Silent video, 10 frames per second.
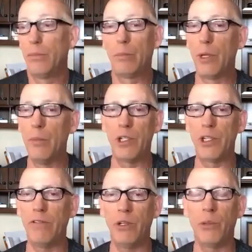Pretty much
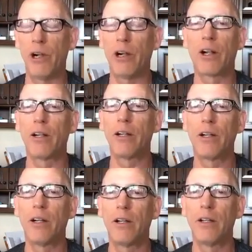everywhere.
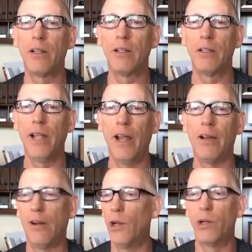Yeah,
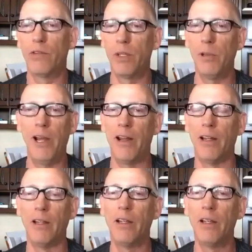all over the planet.
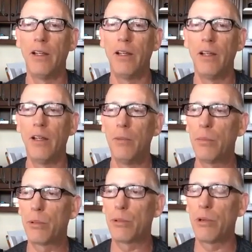
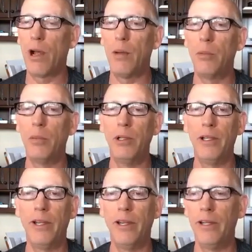
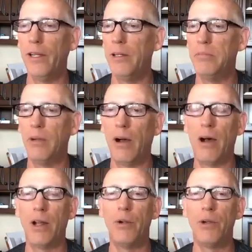Probably
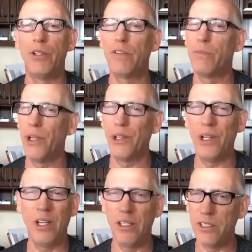hundreds of
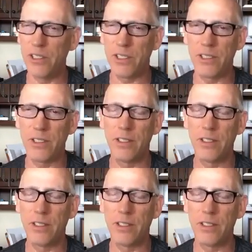millions.